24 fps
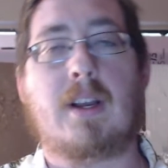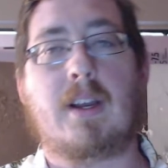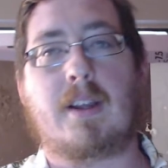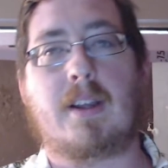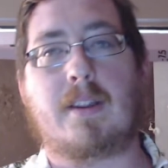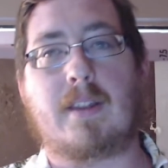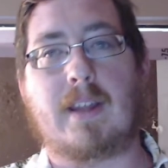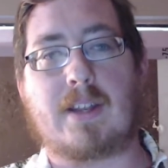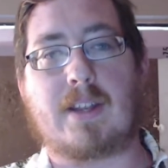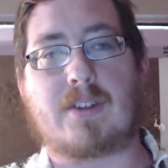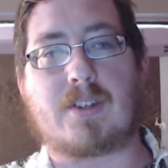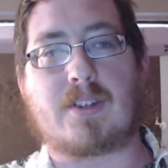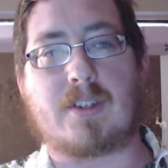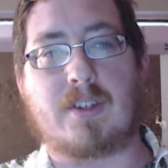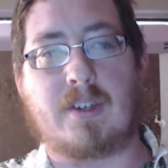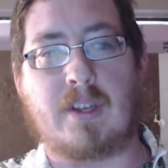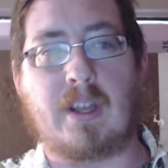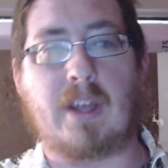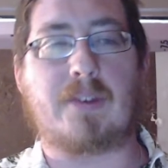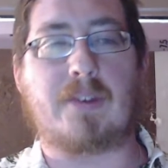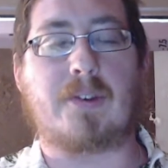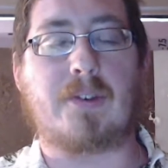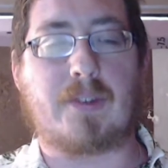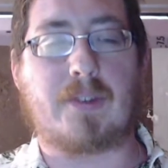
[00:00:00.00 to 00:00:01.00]
That's
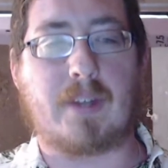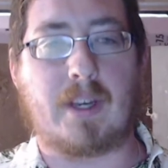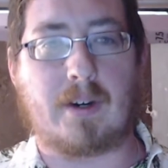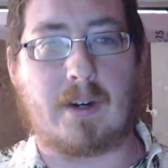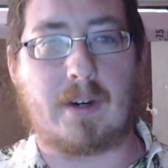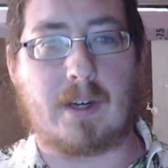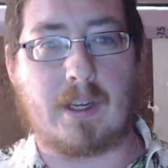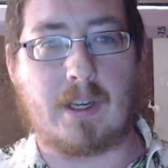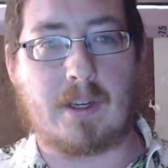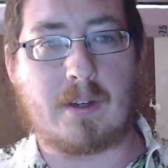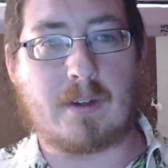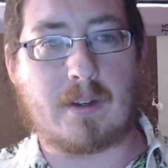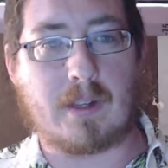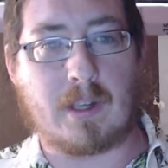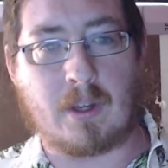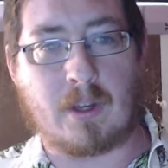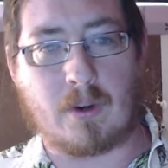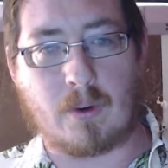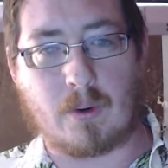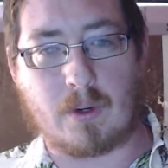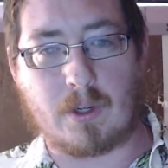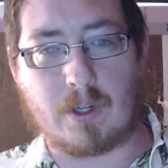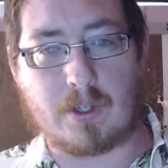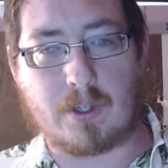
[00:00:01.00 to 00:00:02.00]
necessary in
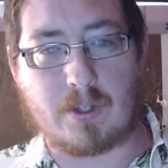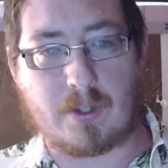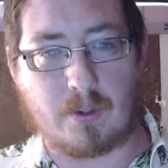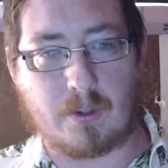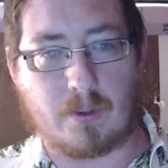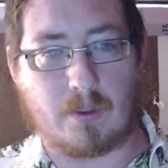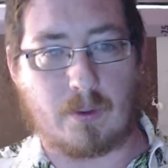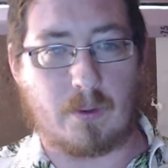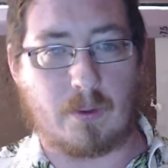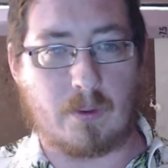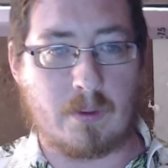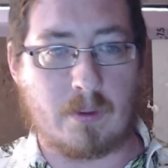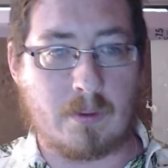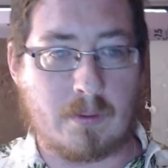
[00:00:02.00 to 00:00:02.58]
order to